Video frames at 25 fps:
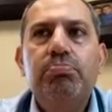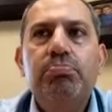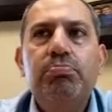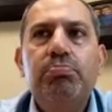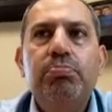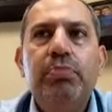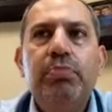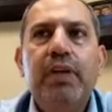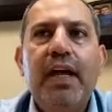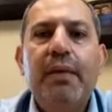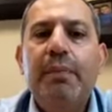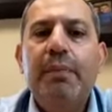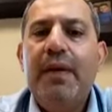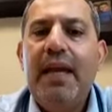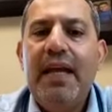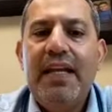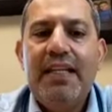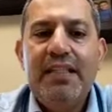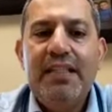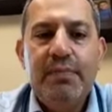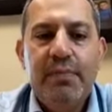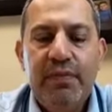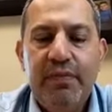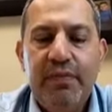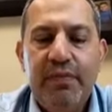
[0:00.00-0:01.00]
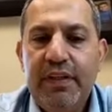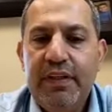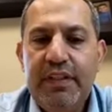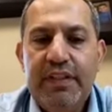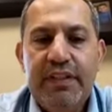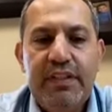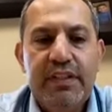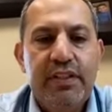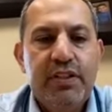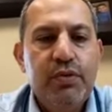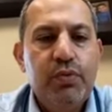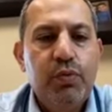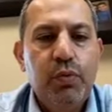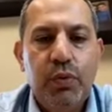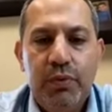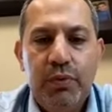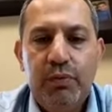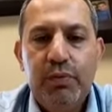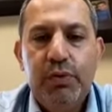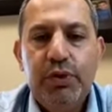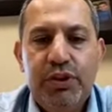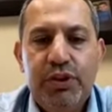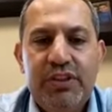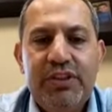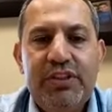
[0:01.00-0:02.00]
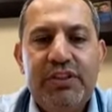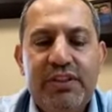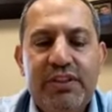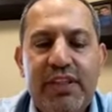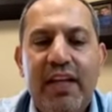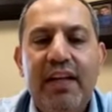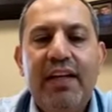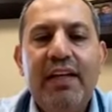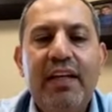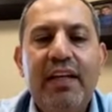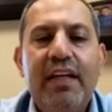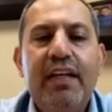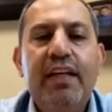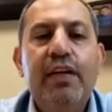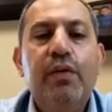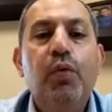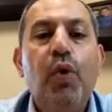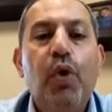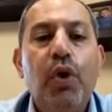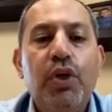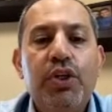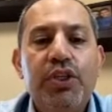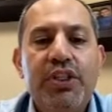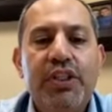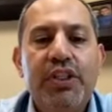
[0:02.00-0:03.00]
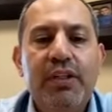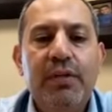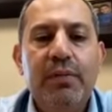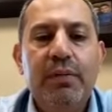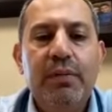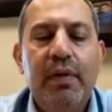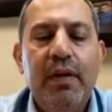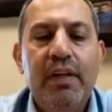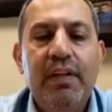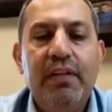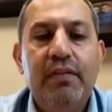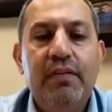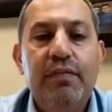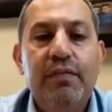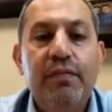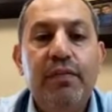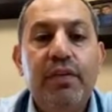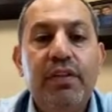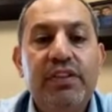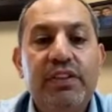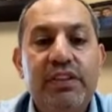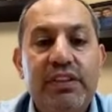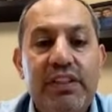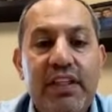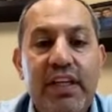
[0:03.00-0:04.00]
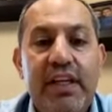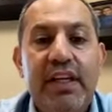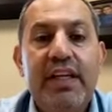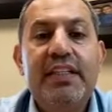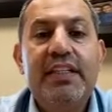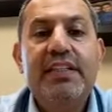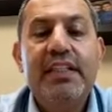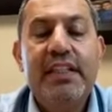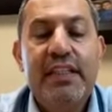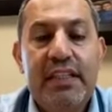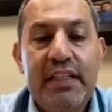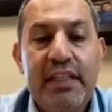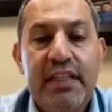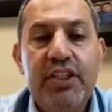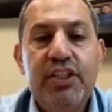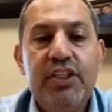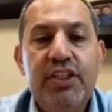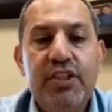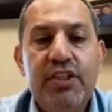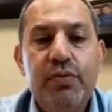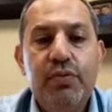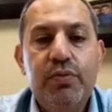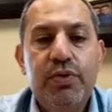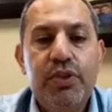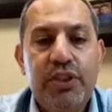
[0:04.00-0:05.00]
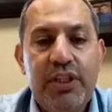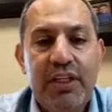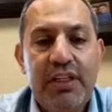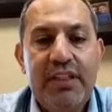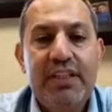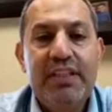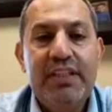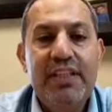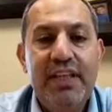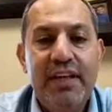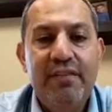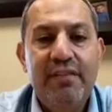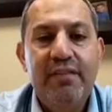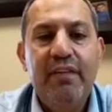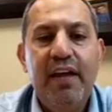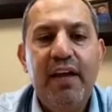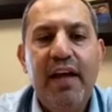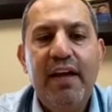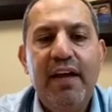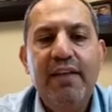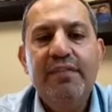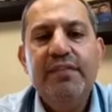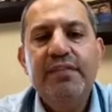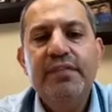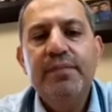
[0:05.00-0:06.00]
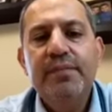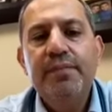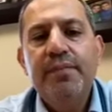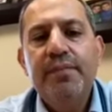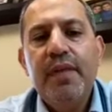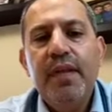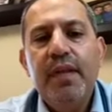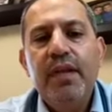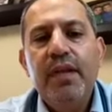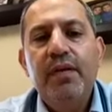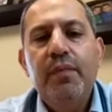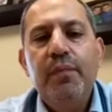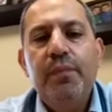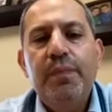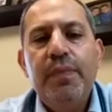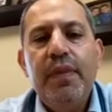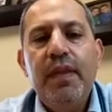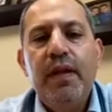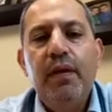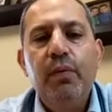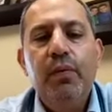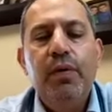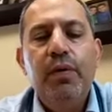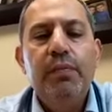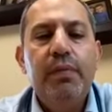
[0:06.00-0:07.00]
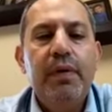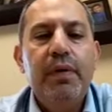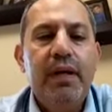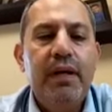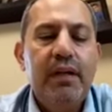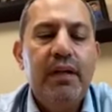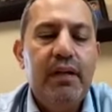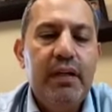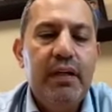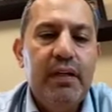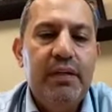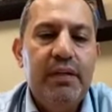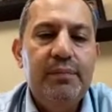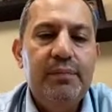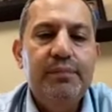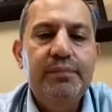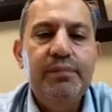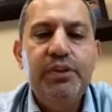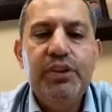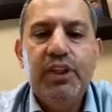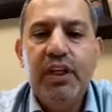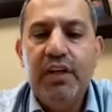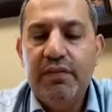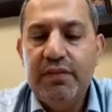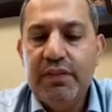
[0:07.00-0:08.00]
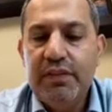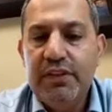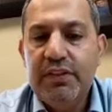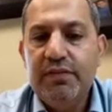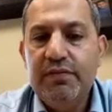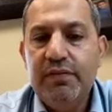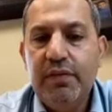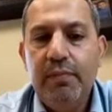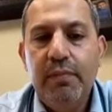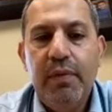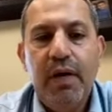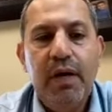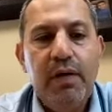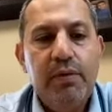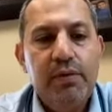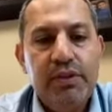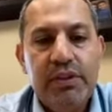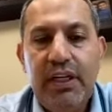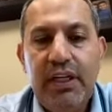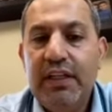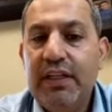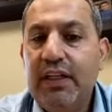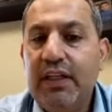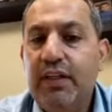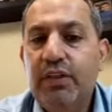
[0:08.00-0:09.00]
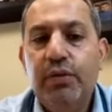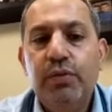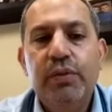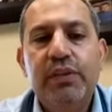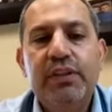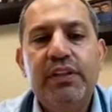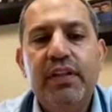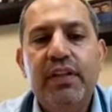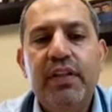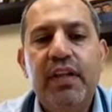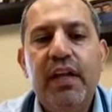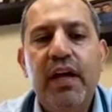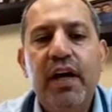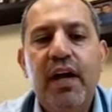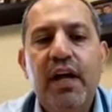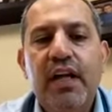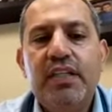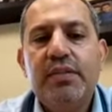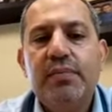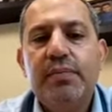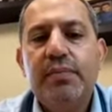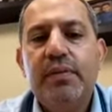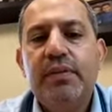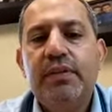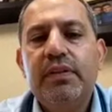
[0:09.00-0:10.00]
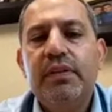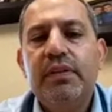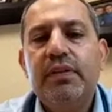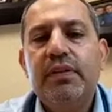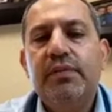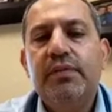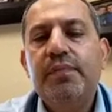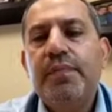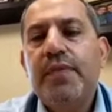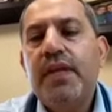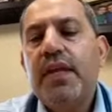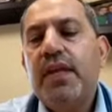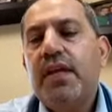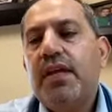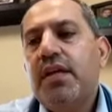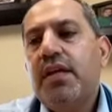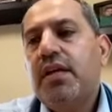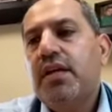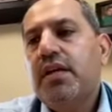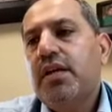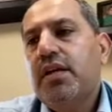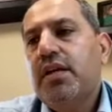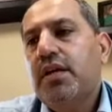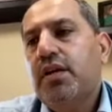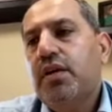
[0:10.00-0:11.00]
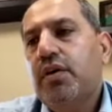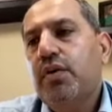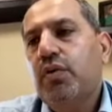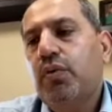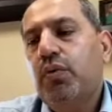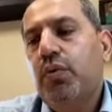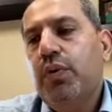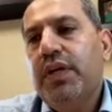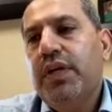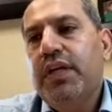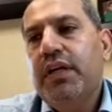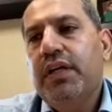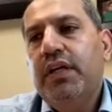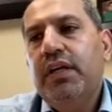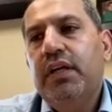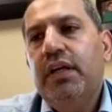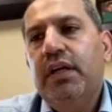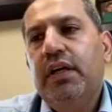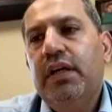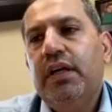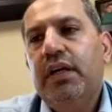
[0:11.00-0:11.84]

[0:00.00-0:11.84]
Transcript: like plasmapheresis, which is technically washing blood for serious conditions, which can save lives. We bring services from outside and do it in the hospital. We